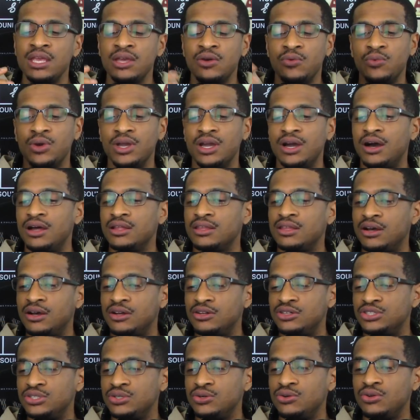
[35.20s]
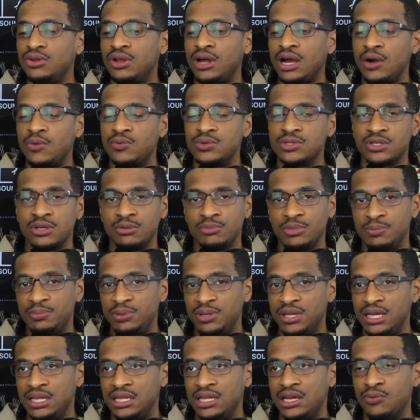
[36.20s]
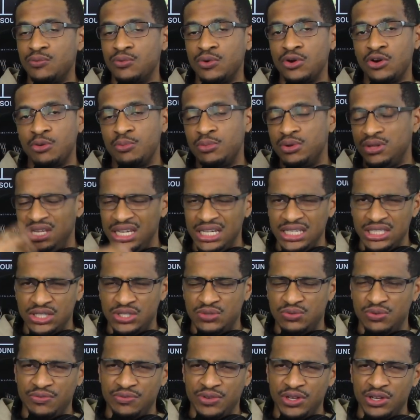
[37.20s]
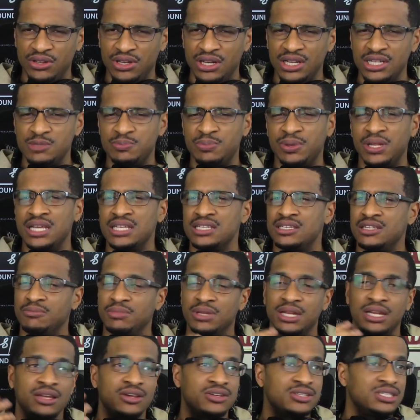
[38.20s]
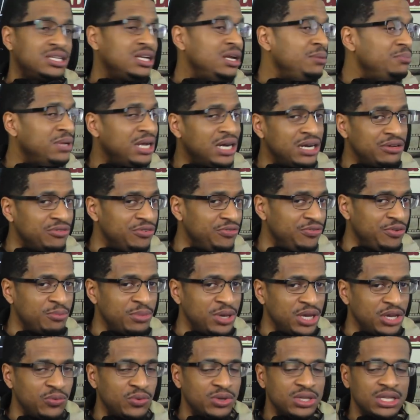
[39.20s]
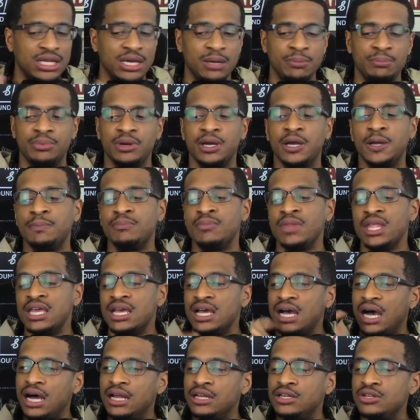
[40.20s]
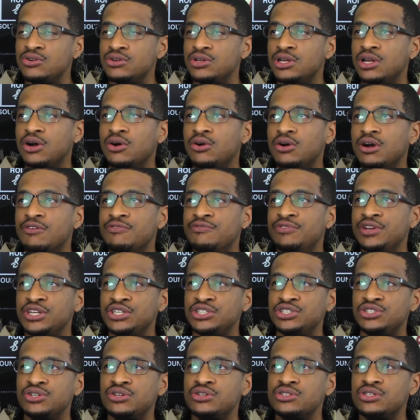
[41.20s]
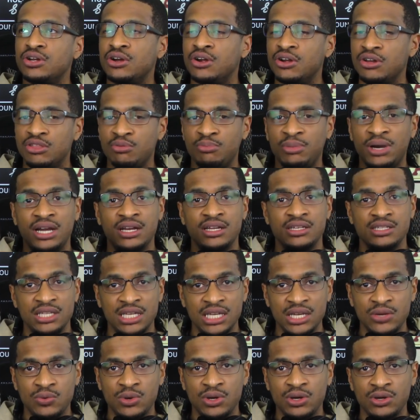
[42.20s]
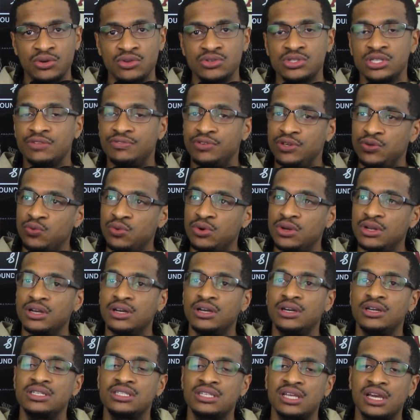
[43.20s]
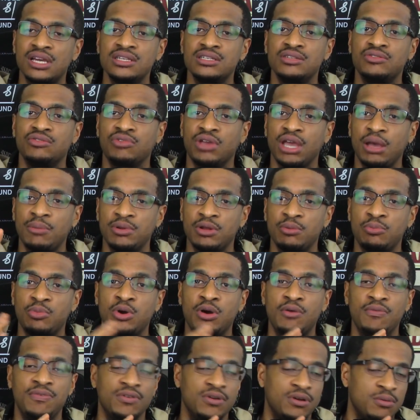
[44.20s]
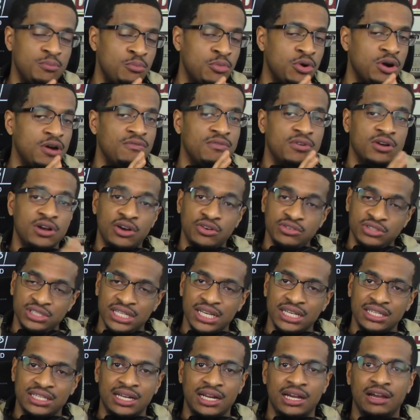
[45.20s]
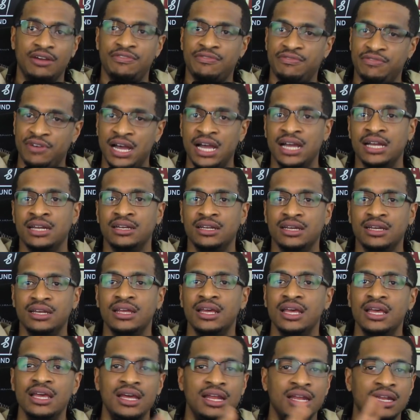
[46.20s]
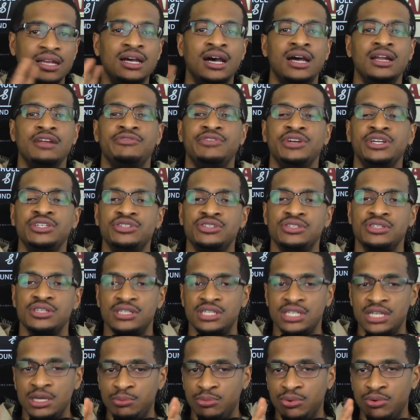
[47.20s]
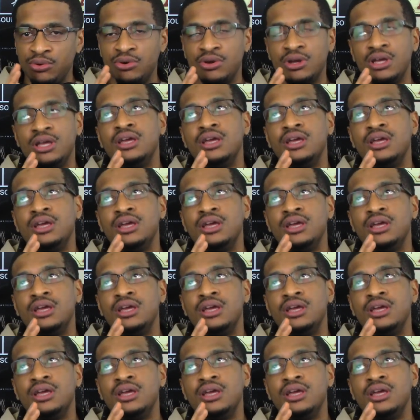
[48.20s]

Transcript: We all thought Jude Law was going to be playing that role, but they just revealed that he's playing something else. And I'm not even familiar with that, but I do know Avengers, Earth Mightiest Heroes. If you want a good taste of Captain Marvel, Marvel, go check that out. Find it. Not Avengers Assemble.